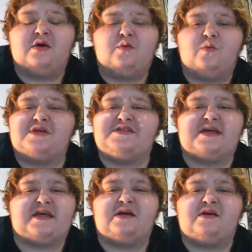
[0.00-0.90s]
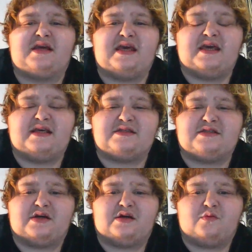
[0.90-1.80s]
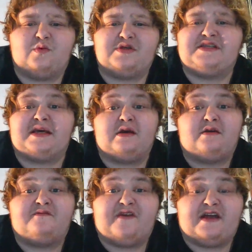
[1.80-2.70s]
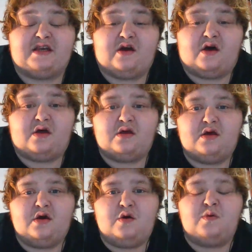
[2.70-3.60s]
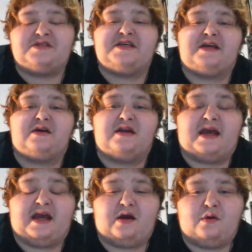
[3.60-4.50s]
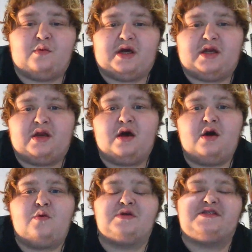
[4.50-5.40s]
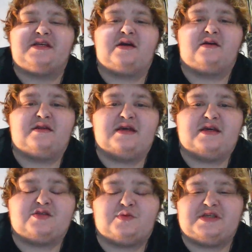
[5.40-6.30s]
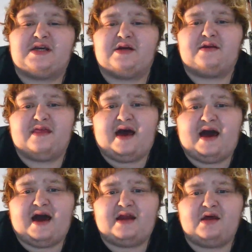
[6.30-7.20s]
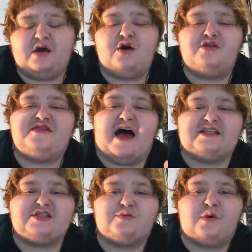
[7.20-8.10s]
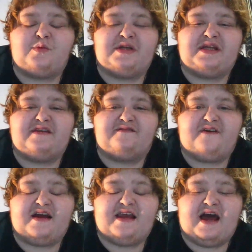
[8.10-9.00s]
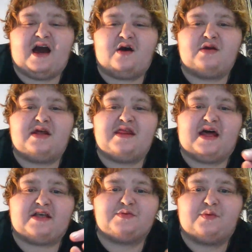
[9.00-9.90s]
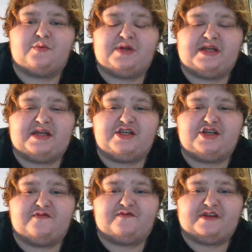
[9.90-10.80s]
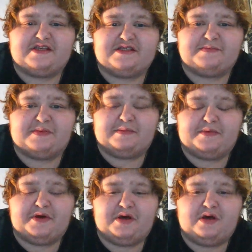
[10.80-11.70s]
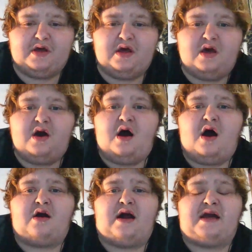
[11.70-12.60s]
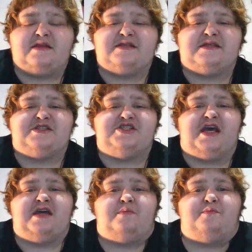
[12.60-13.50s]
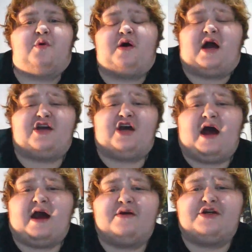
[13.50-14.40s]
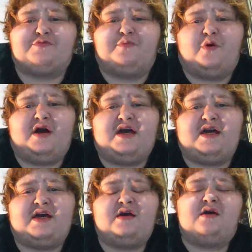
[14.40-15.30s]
what's the cure to cancer? What's the cure to fentanyl? What's the cure to heroin? What's the cure to this? What's the cure to that? That's what we need to find out, and that's what we need to do for these people. All right, this is Jay, your boy, your Irish boy,